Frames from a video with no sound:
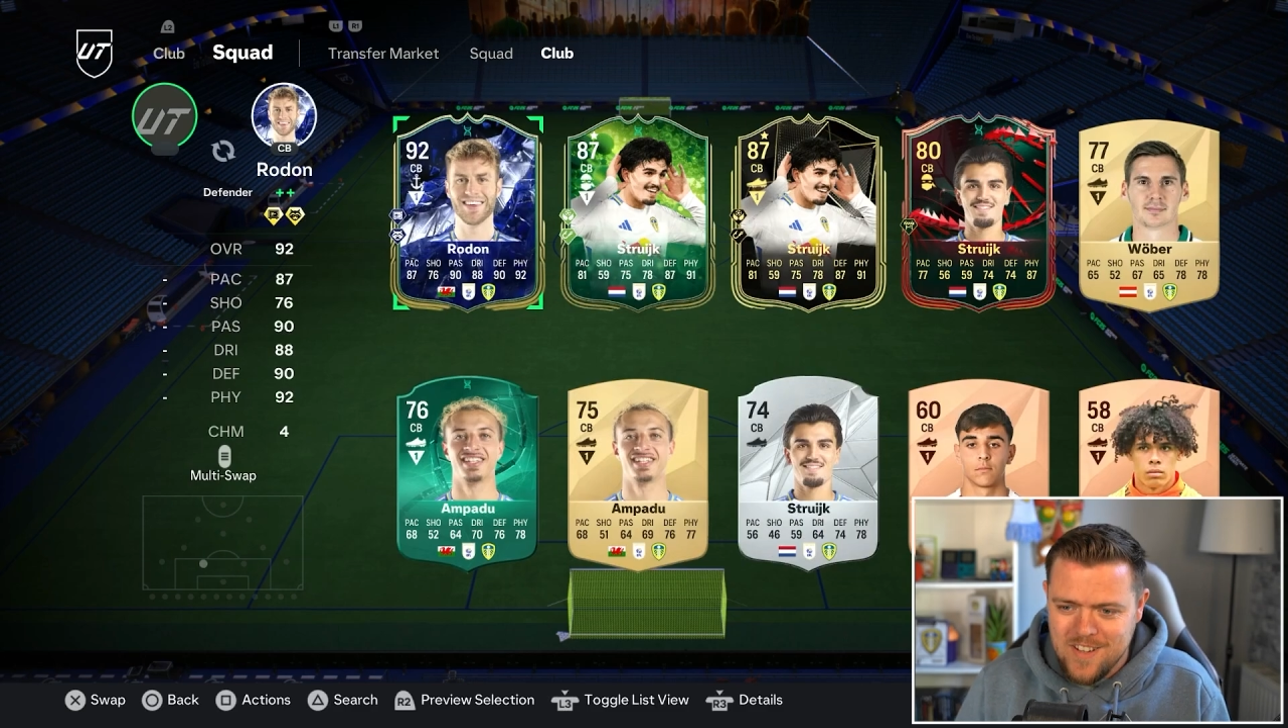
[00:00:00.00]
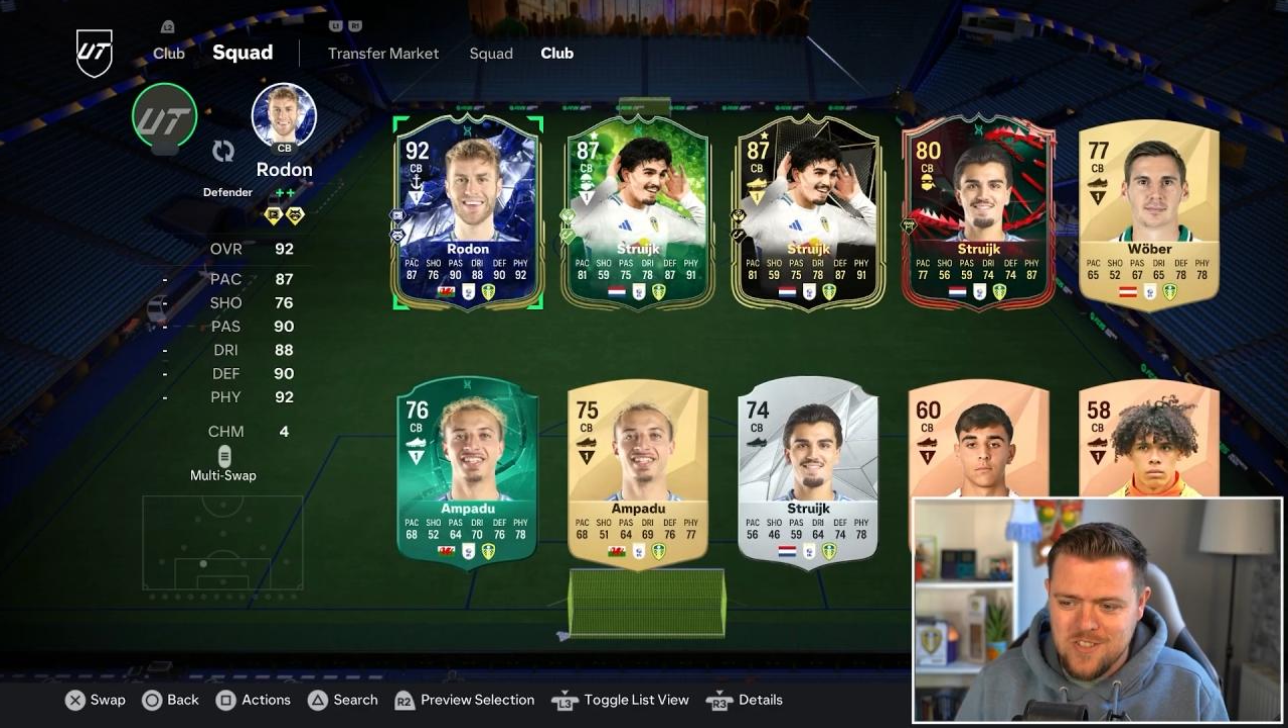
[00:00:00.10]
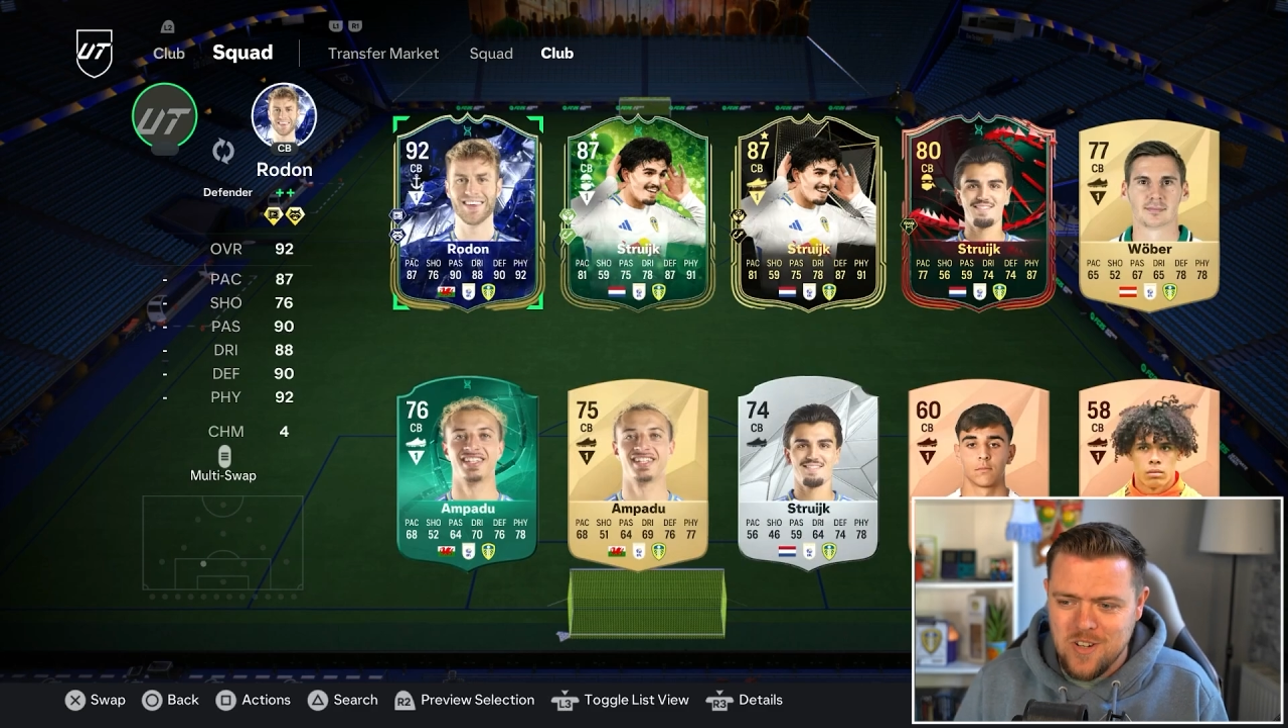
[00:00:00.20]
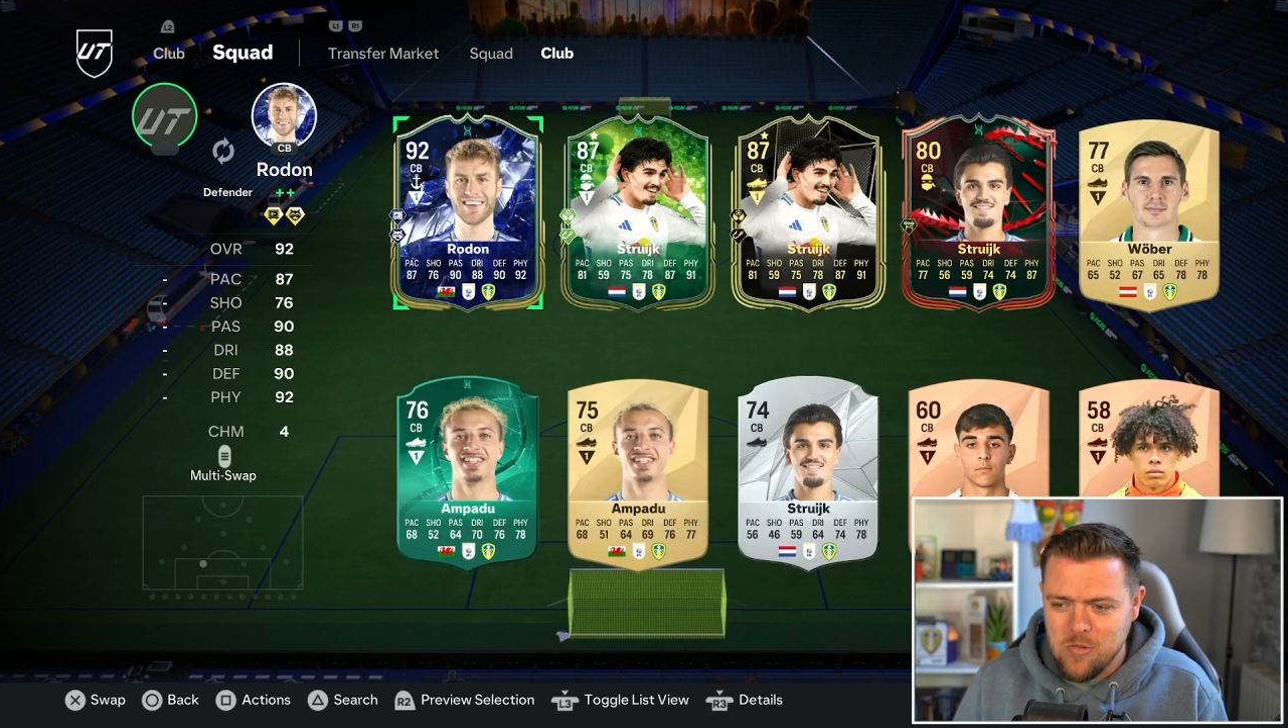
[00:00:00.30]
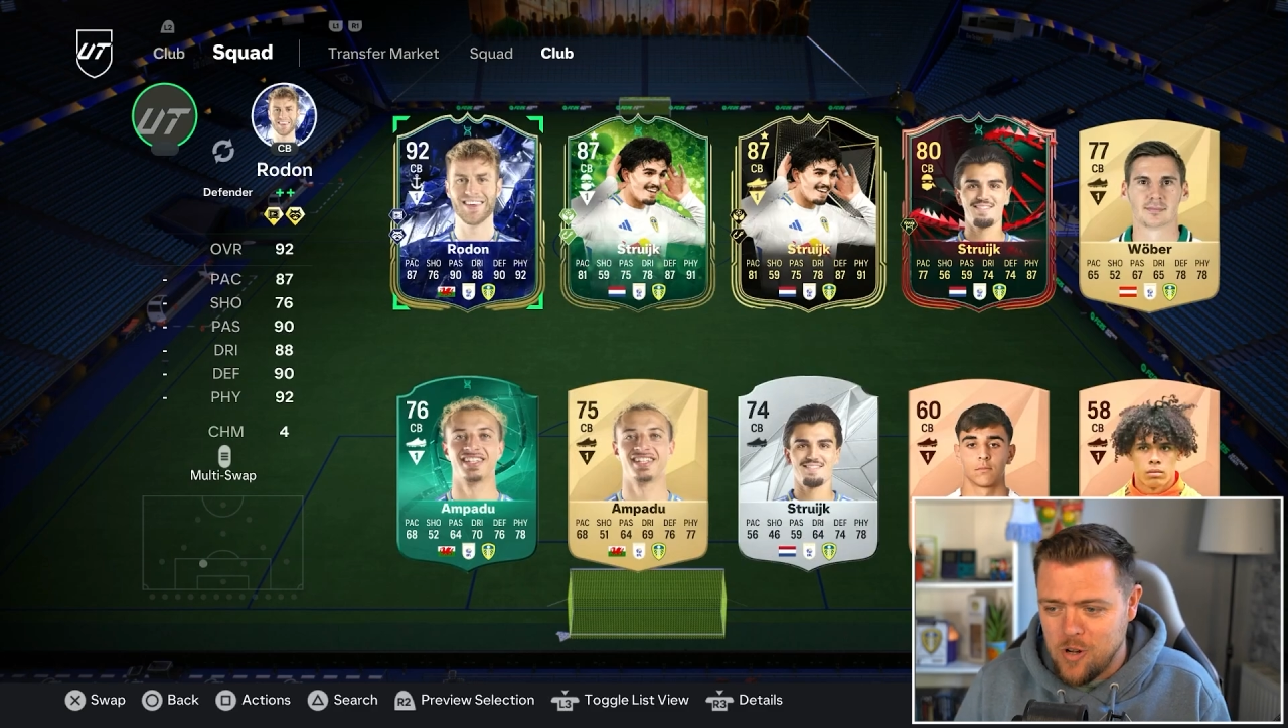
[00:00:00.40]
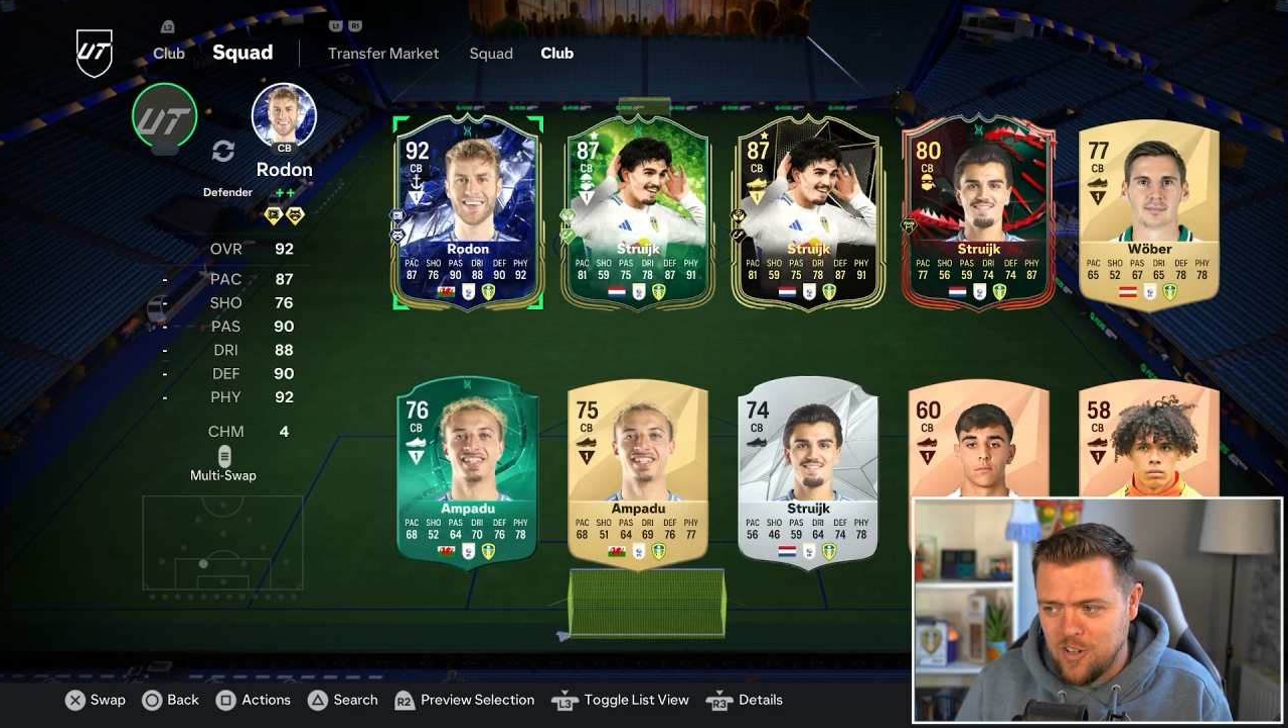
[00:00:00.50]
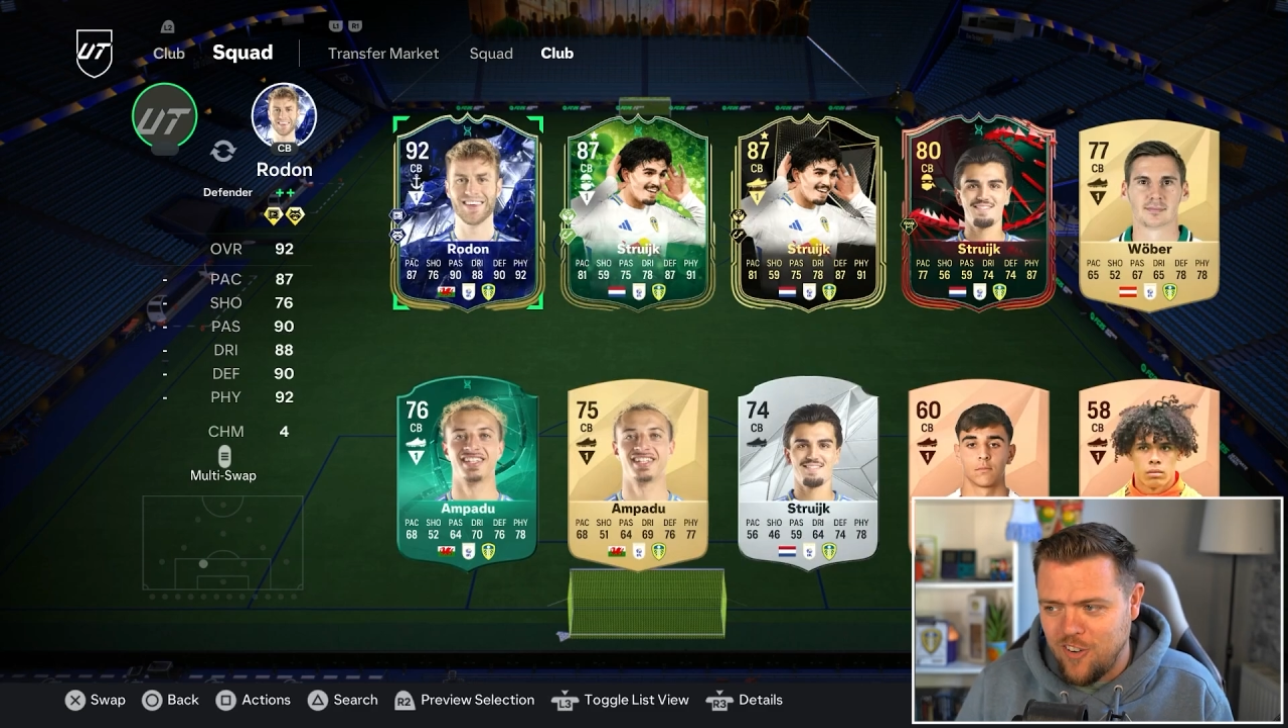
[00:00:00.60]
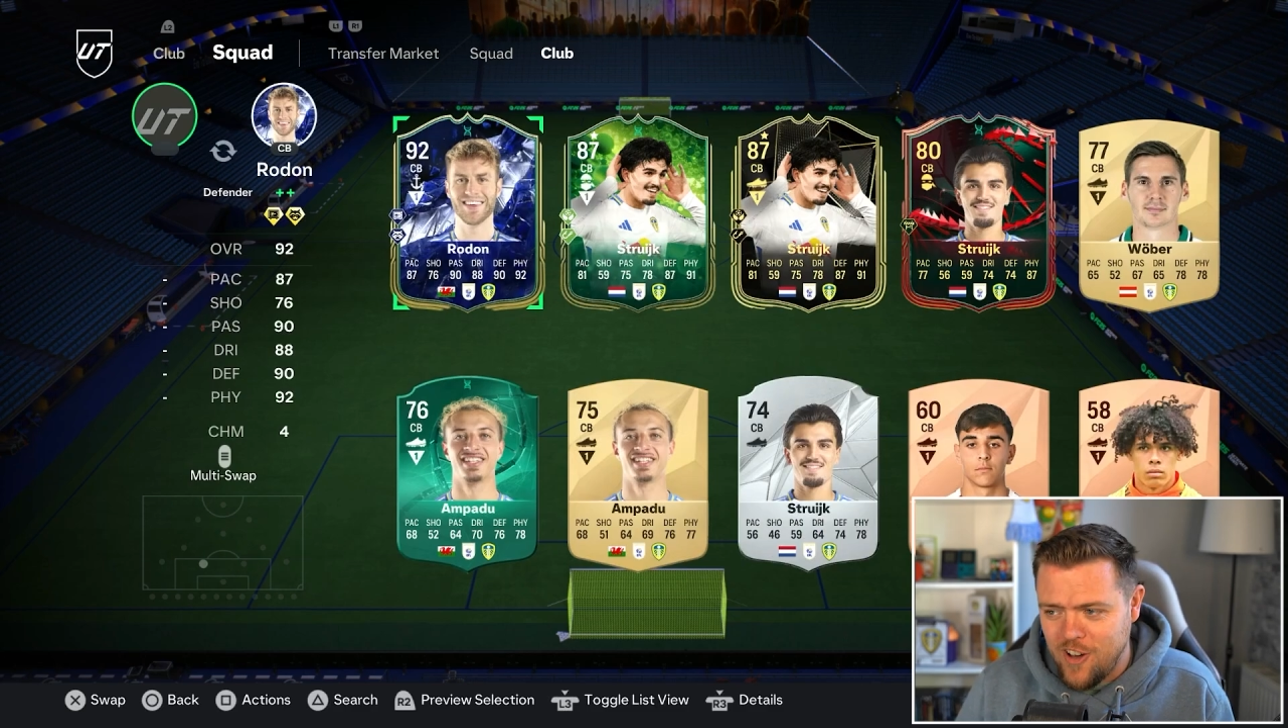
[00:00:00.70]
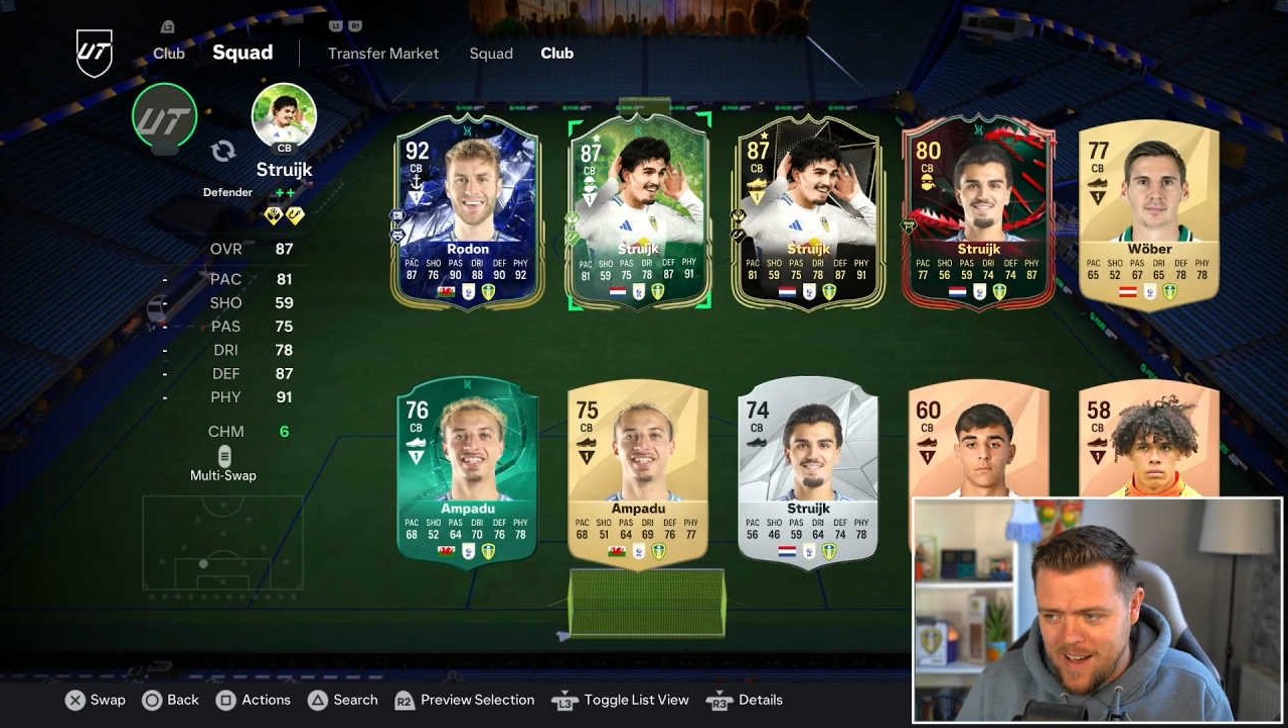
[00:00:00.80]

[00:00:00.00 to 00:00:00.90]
Joe Rodon